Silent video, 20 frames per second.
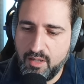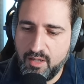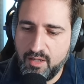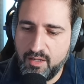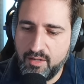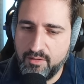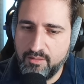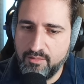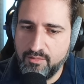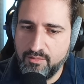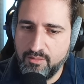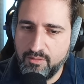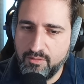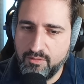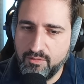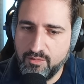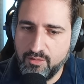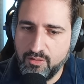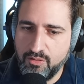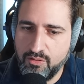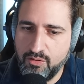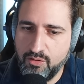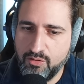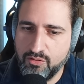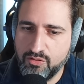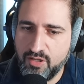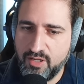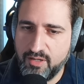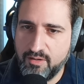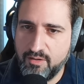
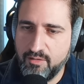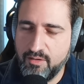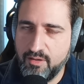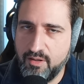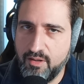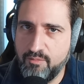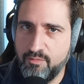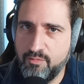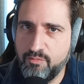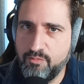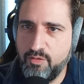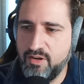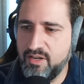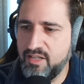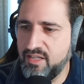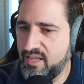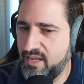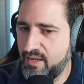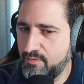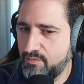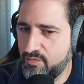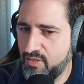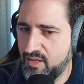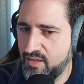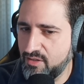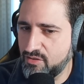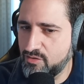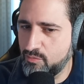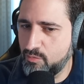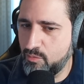those like funny gift
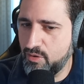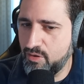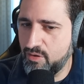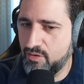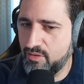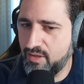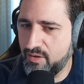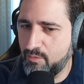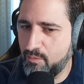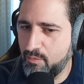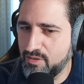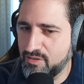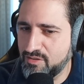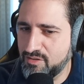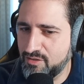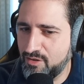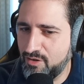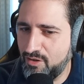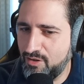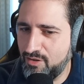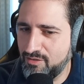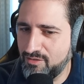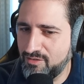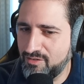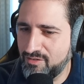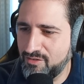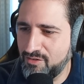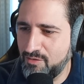things where like, what is it called?